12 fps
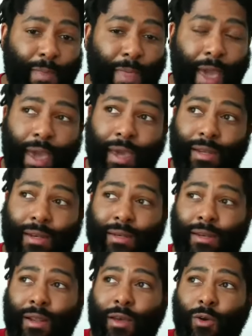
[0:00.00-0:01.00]
And yeah.
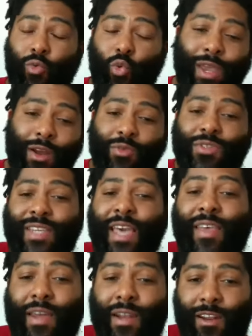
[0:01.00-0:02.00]
we don't say
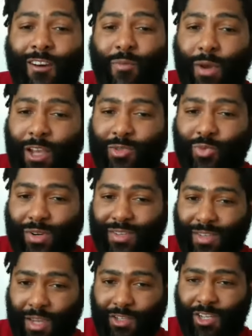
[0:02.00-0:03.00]
that enough because we're
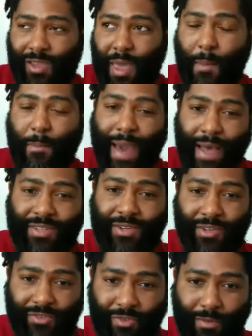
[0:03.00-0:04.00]
such
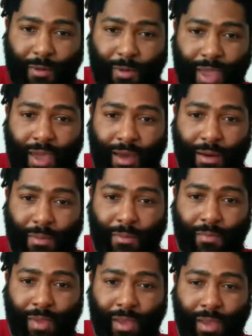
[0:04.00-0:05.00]
ambassadors for Birmingham.
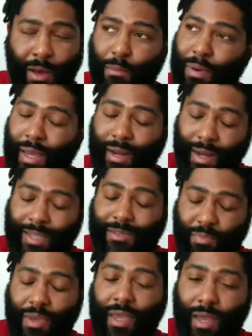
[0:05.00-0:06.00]
But let's
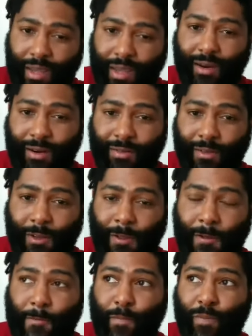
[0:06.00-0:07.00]
be clear.
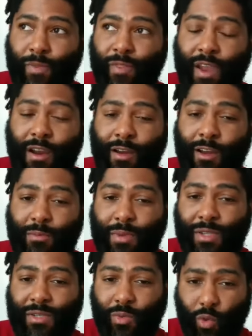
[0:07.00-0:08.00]
There are going to be
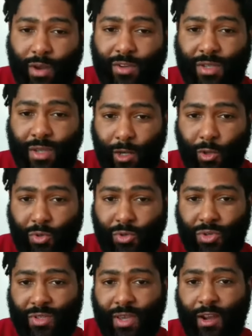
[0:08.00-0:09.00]
some winners and
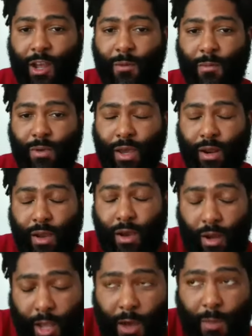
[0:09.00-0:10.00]
losers that are, come, that are
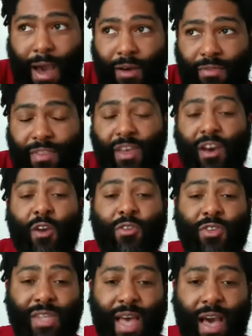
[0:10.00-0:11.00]
going to come out the other
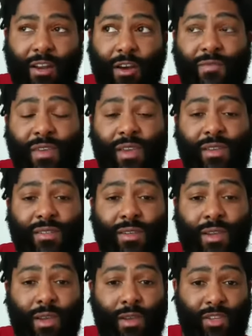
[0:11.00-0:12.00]
side of these
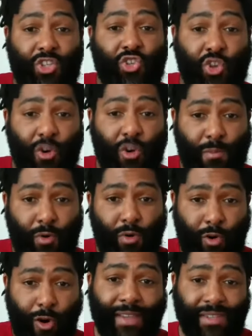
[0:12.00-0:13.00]
this triple
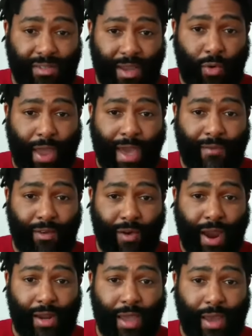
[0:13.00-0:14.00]
crisis that we're having
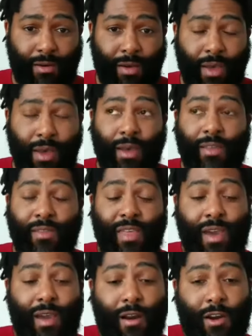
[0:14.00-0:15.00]
right now.
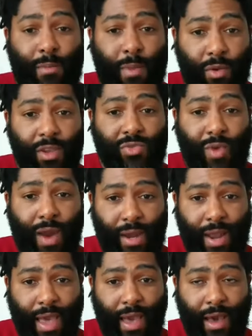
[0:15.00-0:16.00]
There are communities right
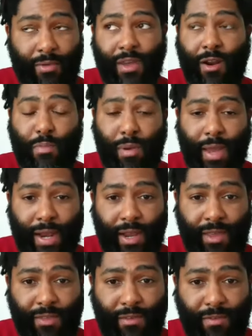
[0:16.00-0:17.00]
now that are planting
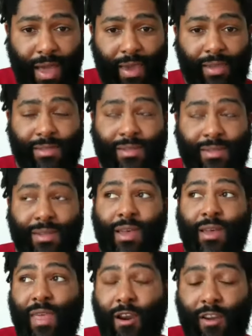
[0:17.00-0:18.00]
the flags.
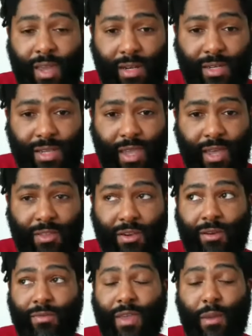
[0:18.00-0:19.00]
They are getting
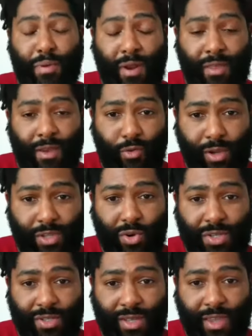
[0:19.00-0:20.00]
together. They're putting their
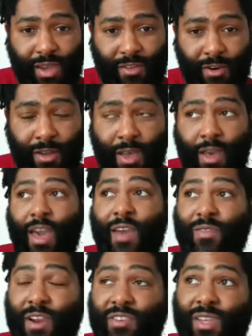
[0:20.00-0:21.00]
resources together. And
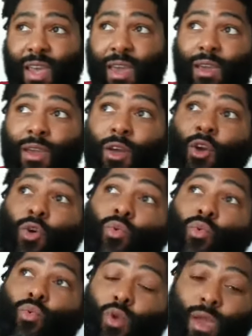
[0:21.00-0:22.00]
they're saying,
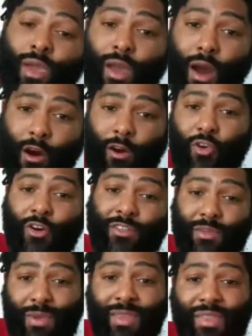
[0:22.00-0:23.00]
we are going
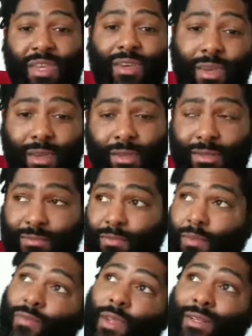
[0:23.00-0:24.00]
to be the
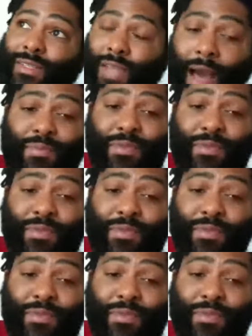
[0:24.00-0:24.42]
top